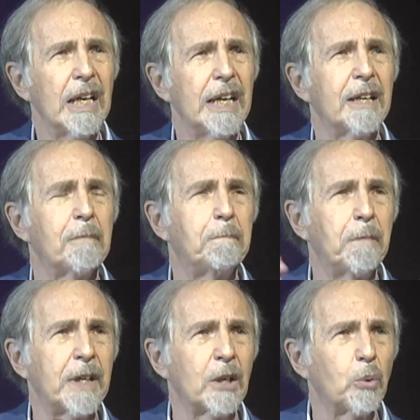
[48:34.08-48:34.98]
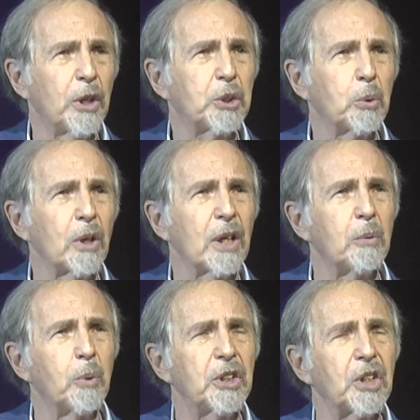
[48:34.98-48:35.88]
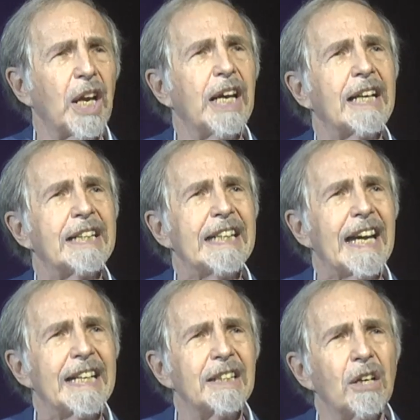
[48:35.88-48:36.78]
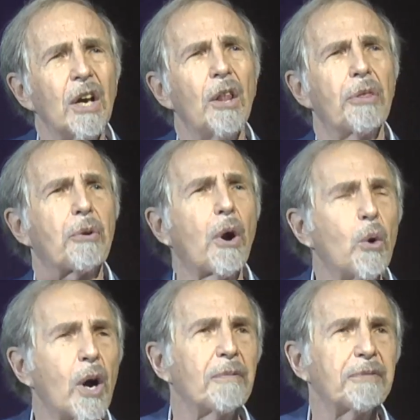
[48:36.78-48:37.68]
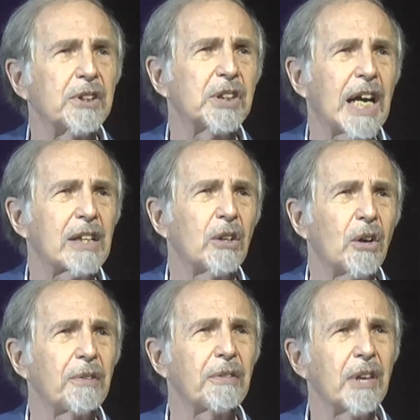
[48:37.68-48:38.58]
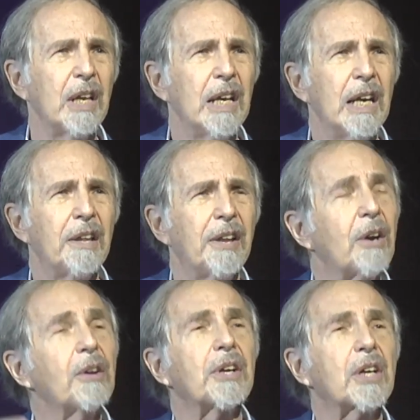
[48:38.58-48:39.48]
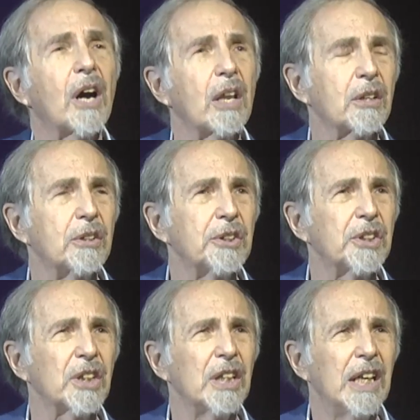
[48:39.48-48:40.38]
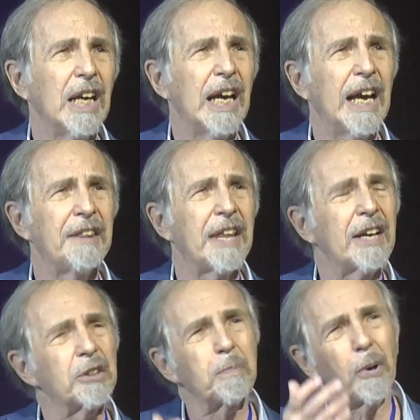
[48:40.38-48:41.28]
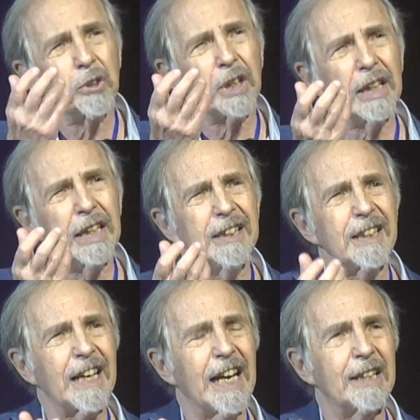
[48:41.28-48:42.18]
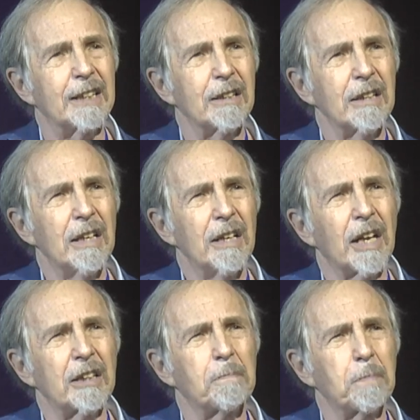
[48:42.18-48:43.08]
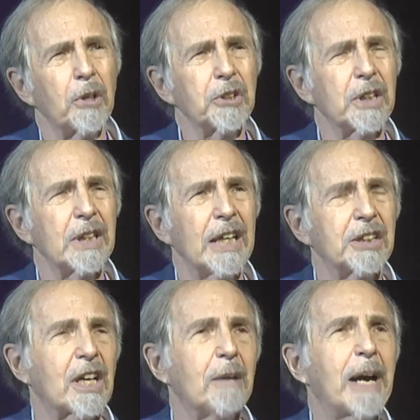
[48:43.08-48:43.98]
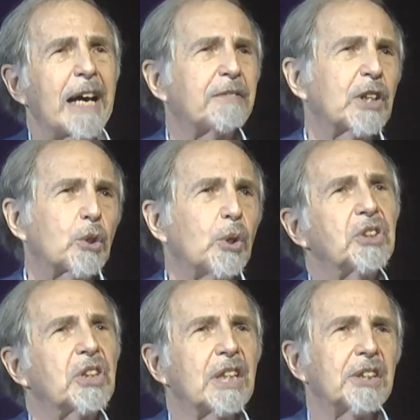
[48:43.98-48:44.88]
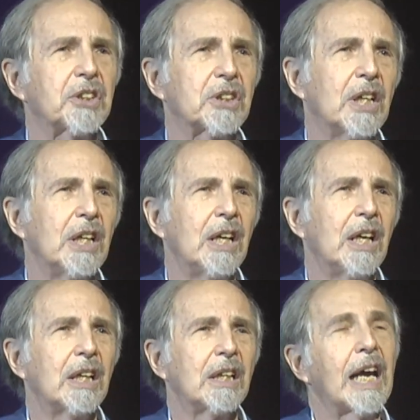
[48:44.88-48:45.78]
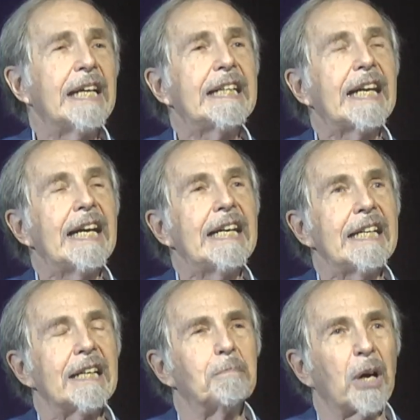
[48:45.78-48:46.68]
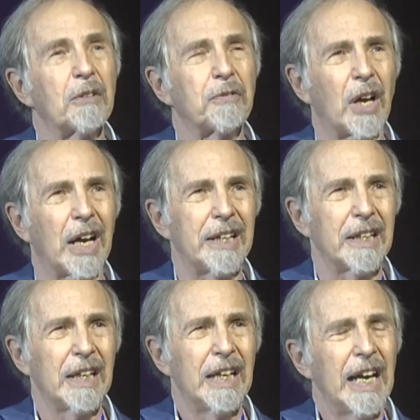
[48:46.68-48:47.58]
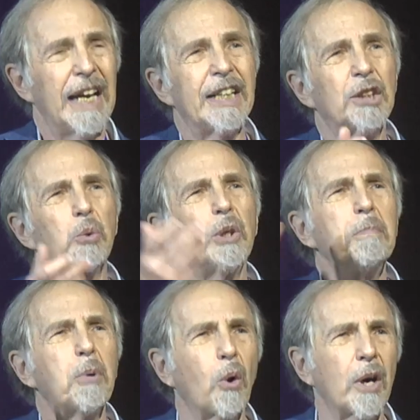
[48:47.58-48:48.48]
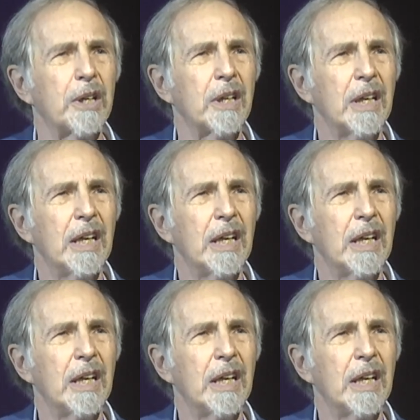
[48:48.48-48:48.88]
in a ritual in which they, at the end, throw off the sackcloth. There are the colors, and they are supposed to indicate that the person has come out of a chrysalis, like a butterfly, and is reborn,